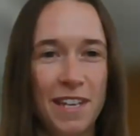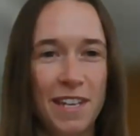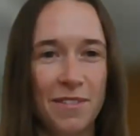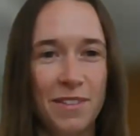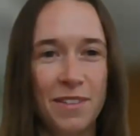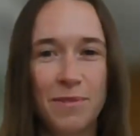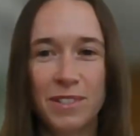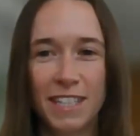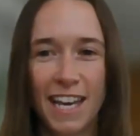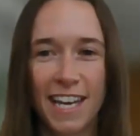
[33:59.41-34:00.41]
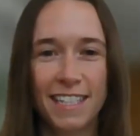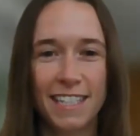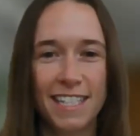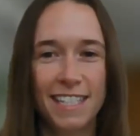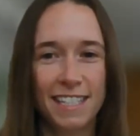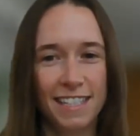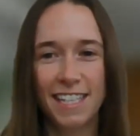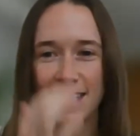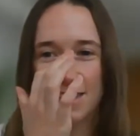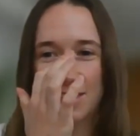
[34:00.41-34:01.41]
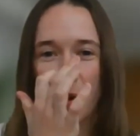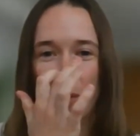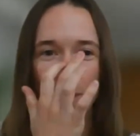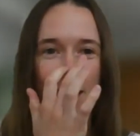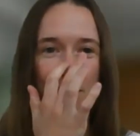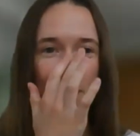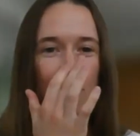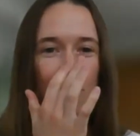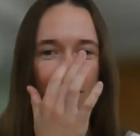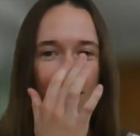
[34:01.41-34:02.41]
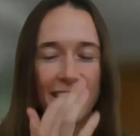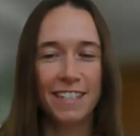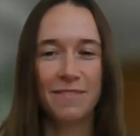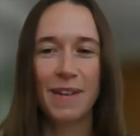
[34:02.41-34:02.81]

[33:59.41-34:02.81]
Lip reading: be here with you all today and to see so many people online